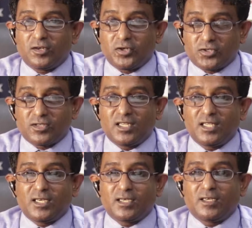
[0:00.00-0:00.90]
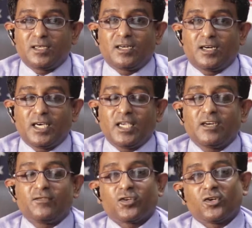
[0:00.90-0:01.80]
Australia. I
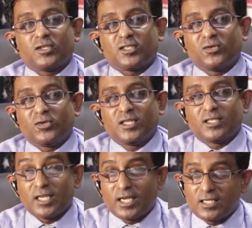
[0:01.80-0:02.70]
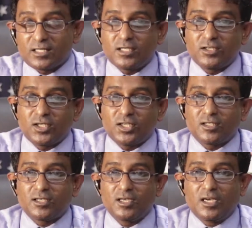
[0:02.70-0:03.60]
have taught students and I still
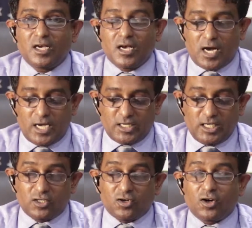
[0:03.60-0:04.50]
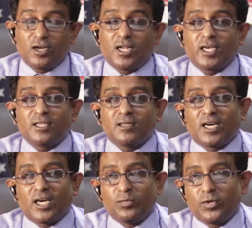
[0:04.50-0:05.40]
teach. I teach online,
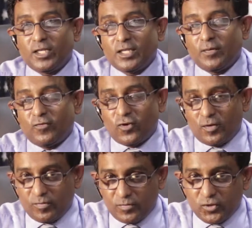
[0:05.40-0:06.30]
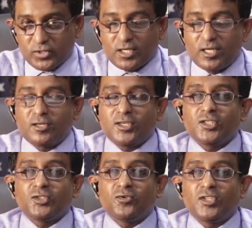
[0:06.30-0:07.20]
I bring them from those
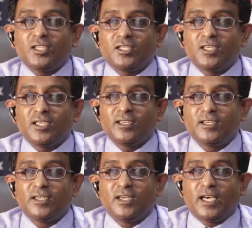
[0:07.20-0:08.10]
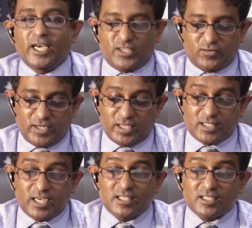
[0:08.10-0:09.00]
countries to teach here, as well as
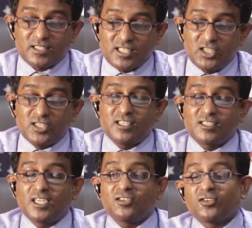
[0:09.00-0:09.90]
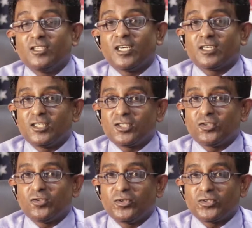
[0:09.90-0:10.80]
I teach and send Sri Lankans
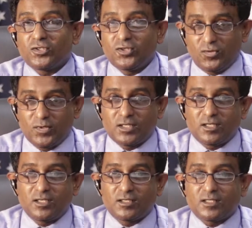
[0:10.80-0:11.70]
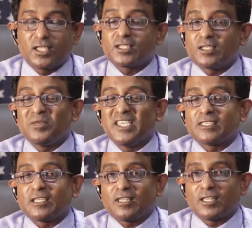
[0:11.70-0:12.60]
to those universities. That's the
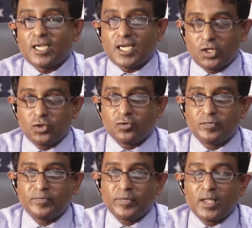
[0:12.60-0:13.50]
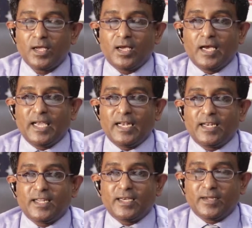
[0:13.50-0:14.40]
basic thing that I do. And